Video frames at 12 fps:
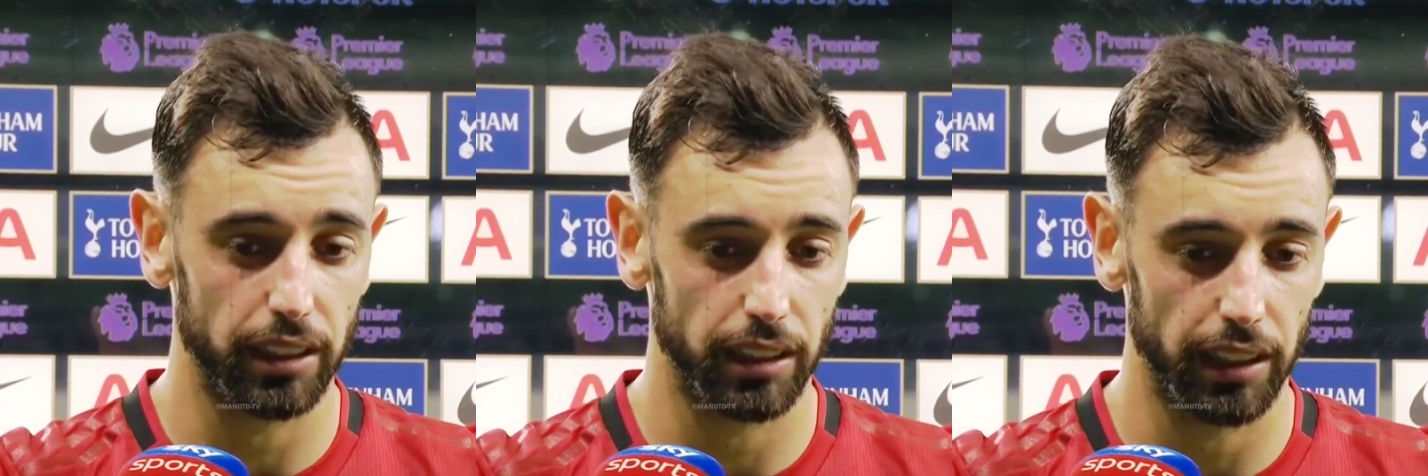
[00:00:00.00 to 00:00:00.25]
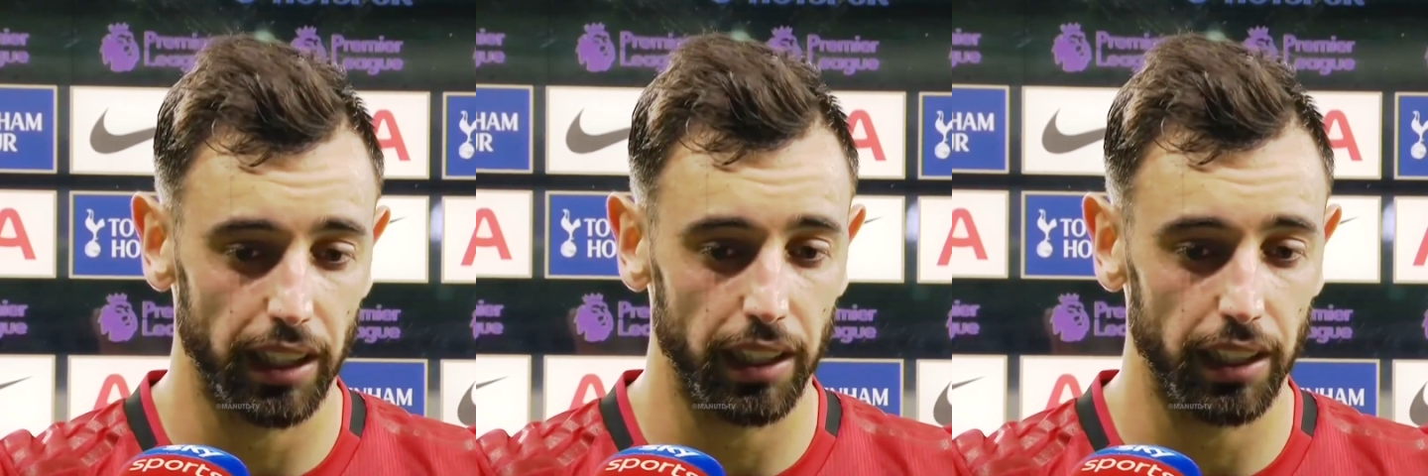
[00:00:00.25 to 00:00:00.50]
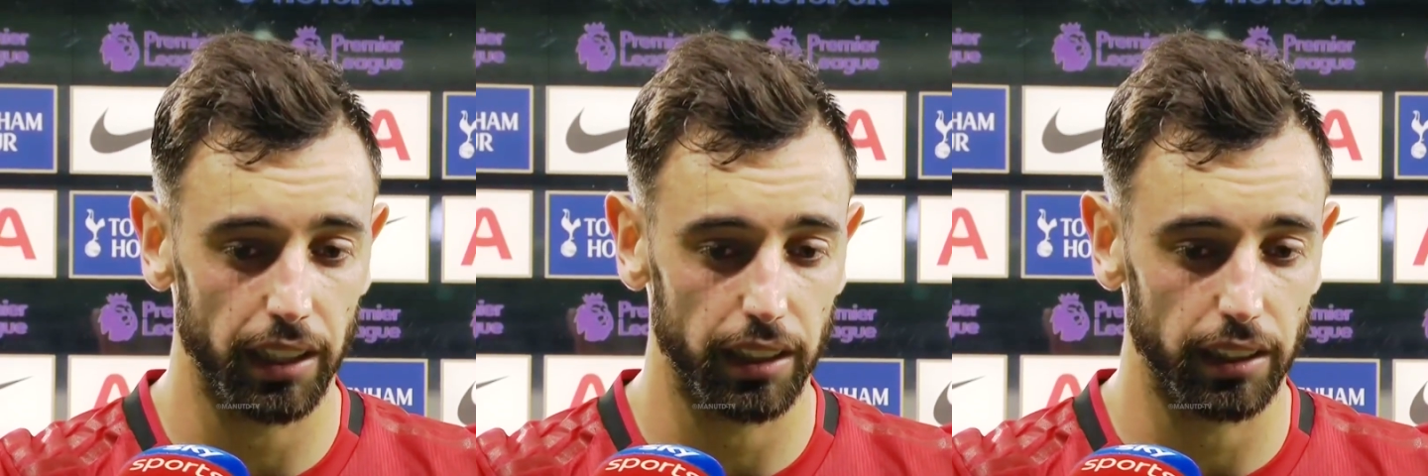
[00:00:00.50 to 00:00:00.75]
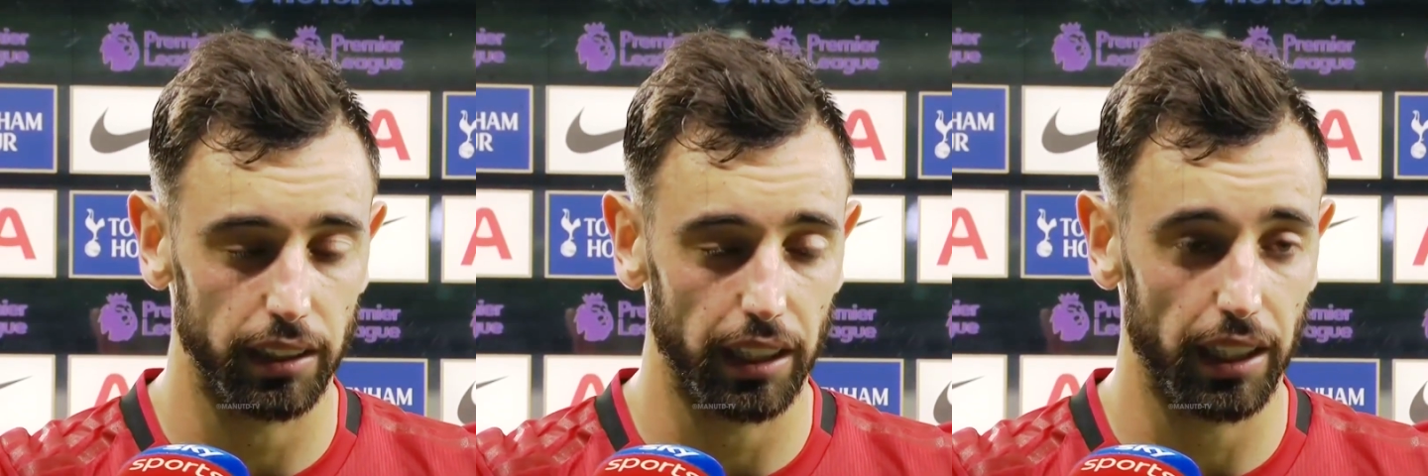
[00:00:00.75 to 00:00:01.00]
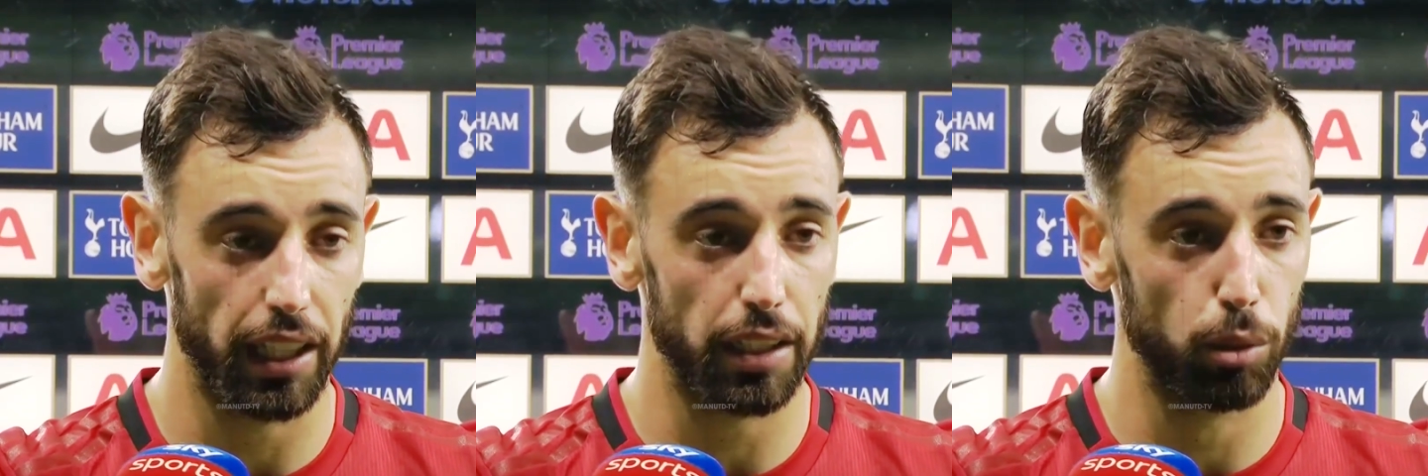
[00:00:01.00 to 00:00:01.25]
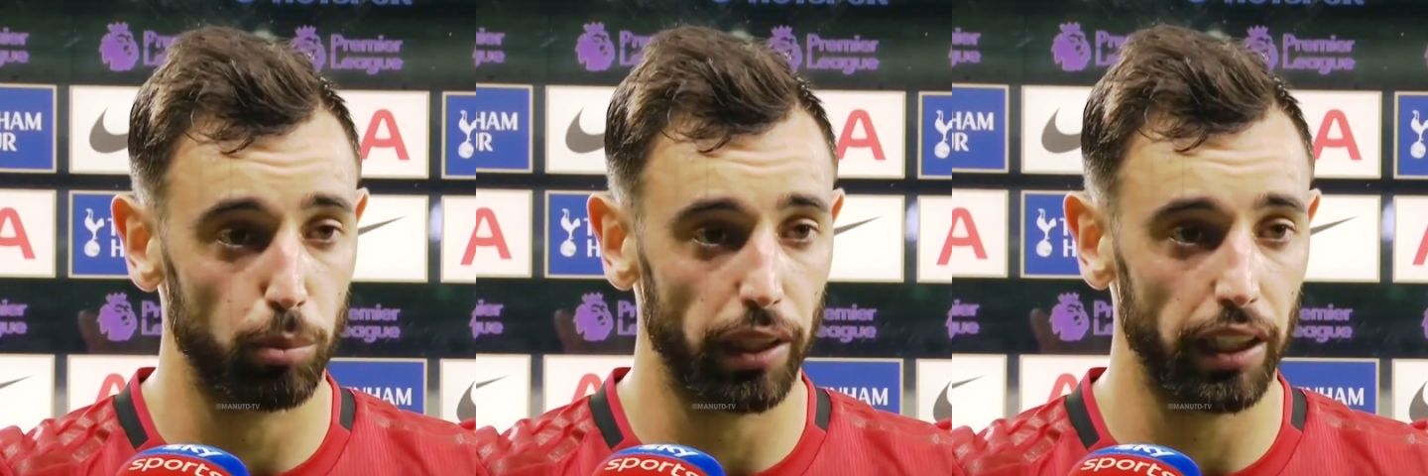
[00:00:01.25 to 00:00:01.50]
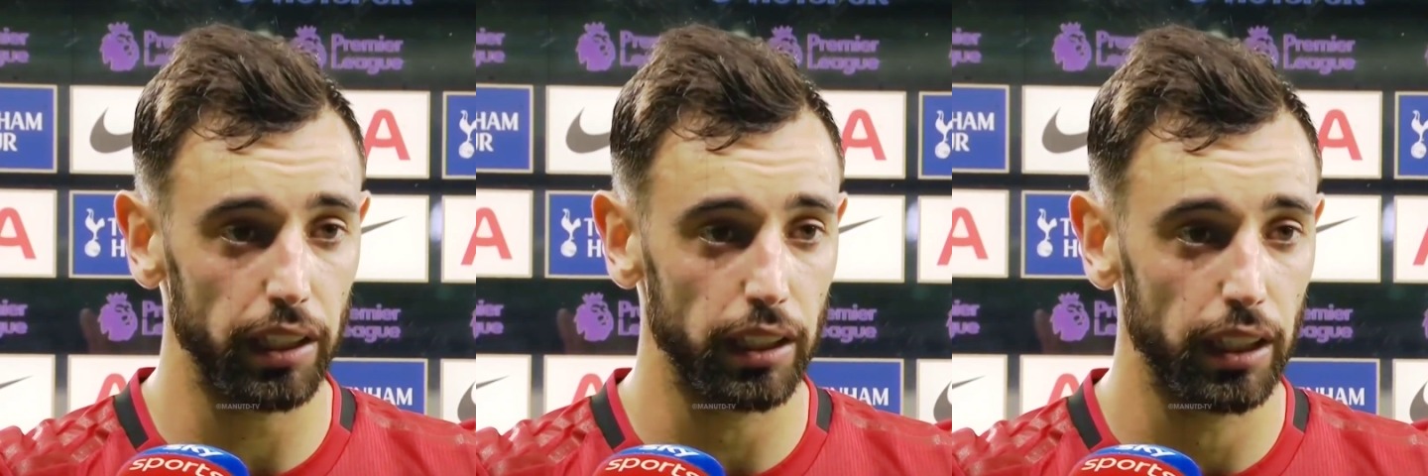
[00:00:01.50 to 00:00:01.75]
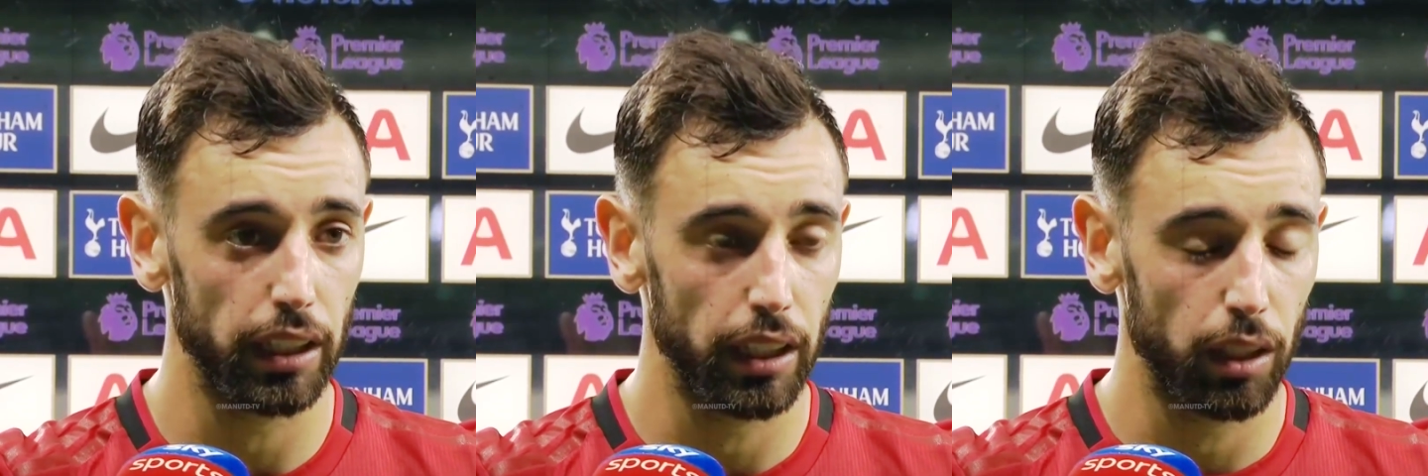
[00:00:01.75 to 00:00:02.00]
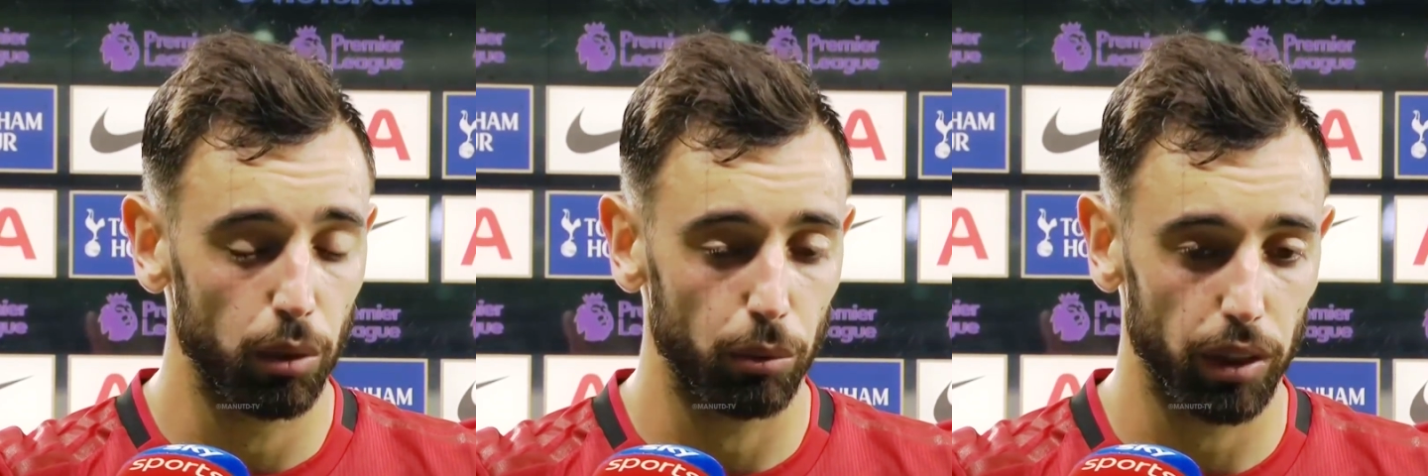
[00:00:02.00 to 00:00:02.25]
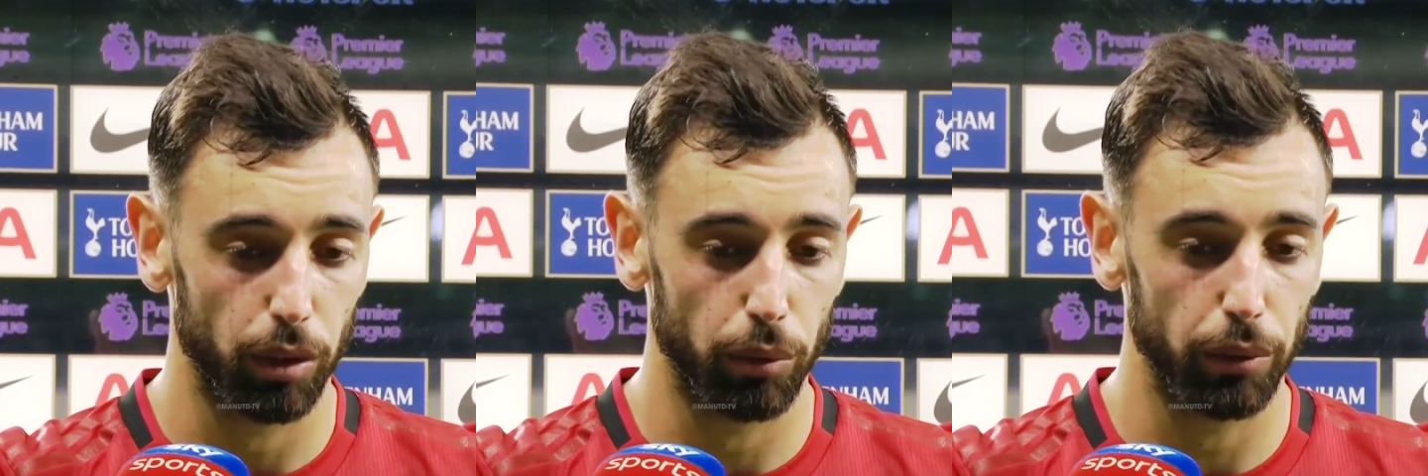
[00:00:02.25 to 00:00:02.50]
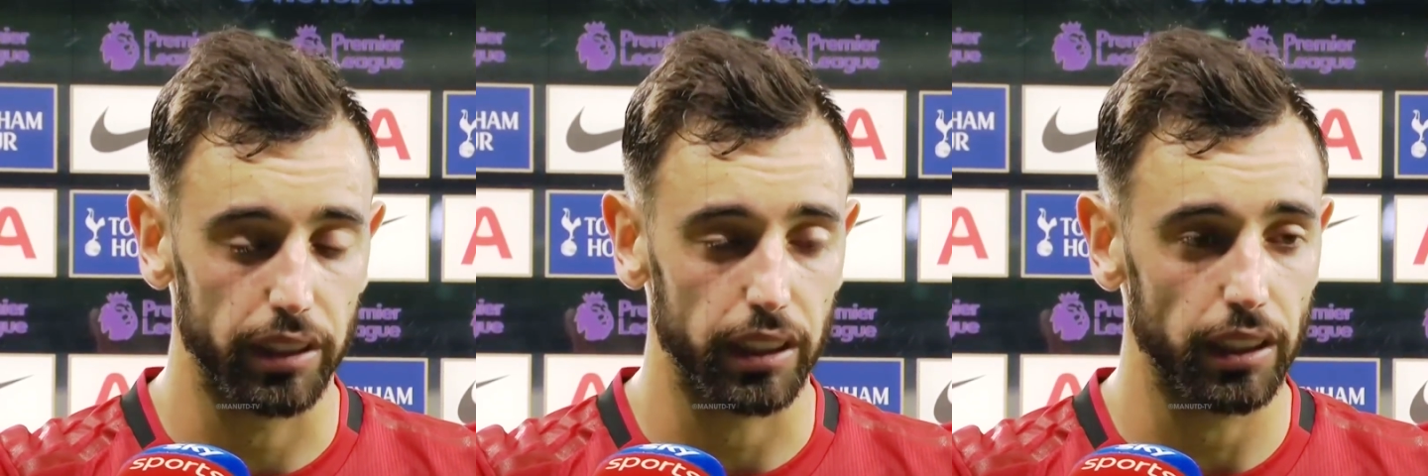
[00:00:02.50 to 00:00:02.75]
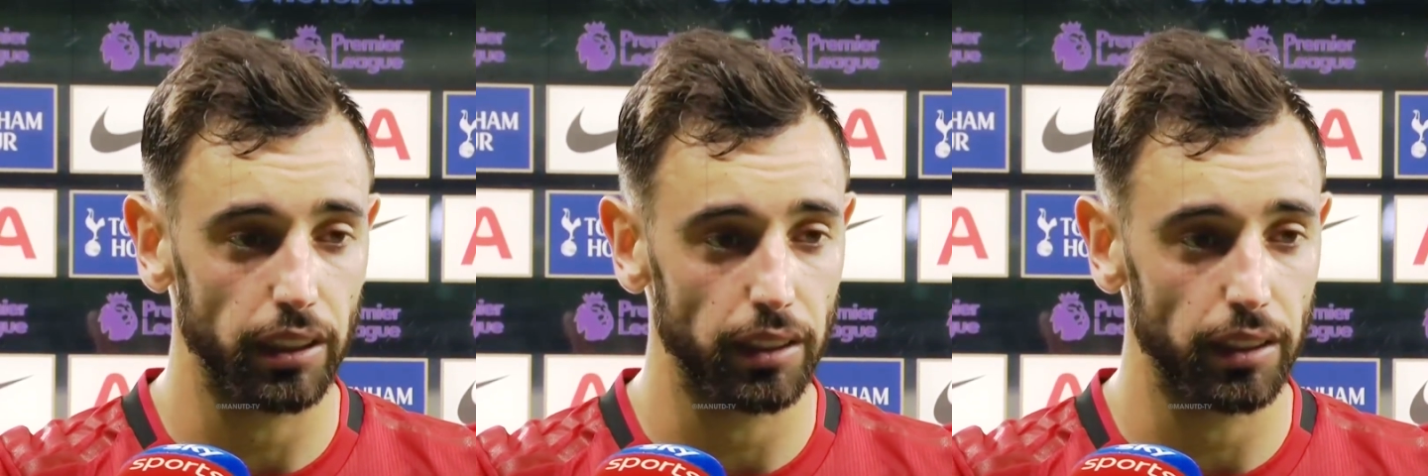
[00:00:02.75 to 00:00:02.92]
they need to play. We will see.